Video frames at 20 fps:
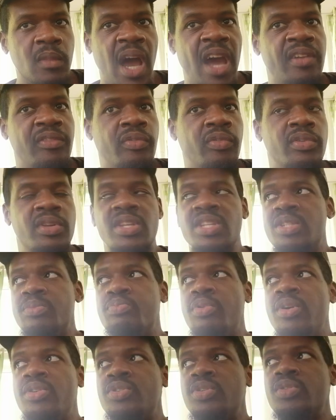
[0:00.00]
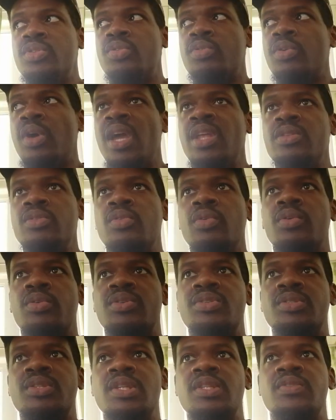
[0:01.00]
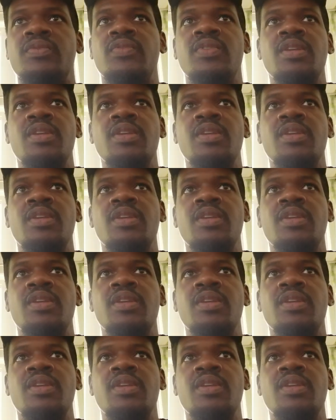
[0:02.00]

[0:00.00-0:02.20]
And for this bridging to endorse this